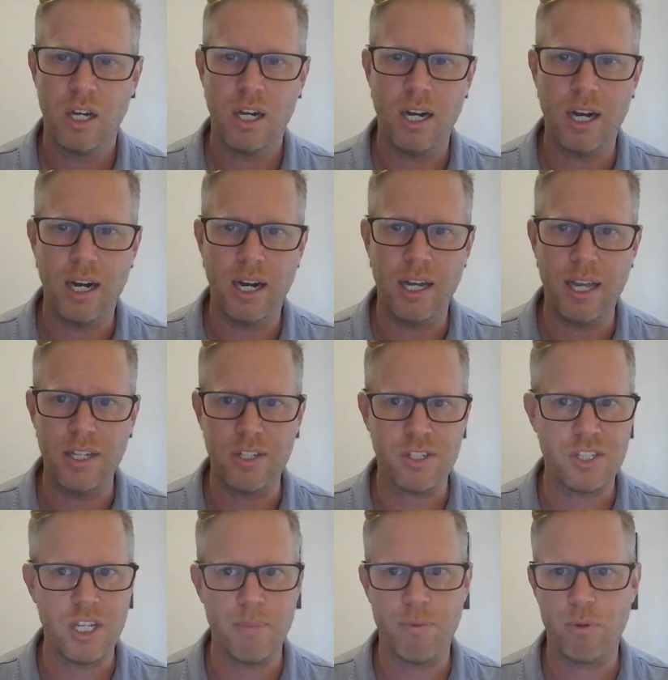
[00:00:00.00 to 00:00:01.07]
uh, and just
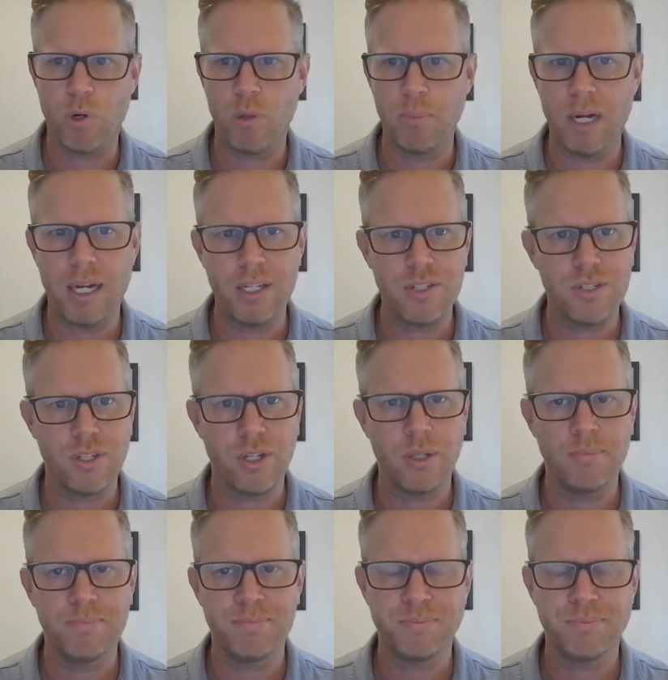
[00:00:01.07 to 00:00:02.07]
keep throwing bodies in there.